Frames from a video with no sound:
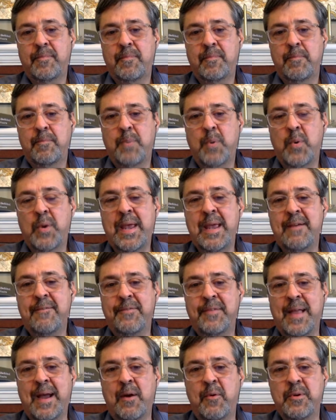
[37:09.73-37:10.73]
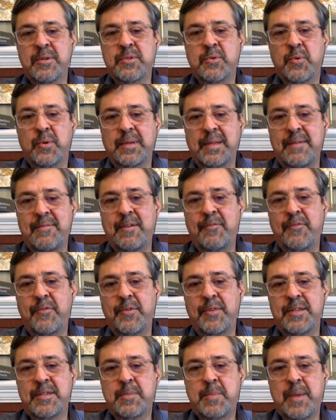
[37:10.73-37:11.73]
bouquet of flowers that we're leaving
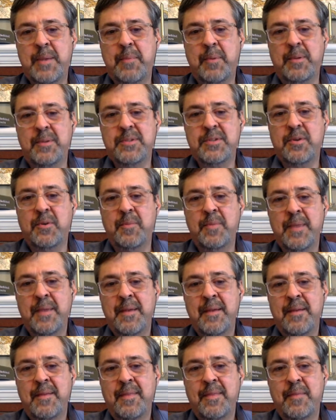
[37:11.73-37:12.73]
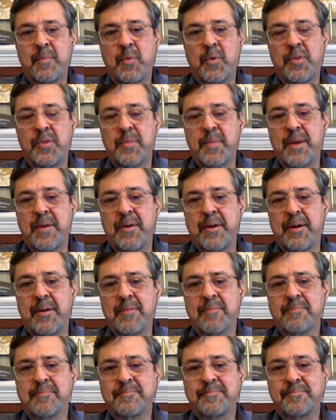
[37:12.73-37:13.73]
for these people. So the more the merrier.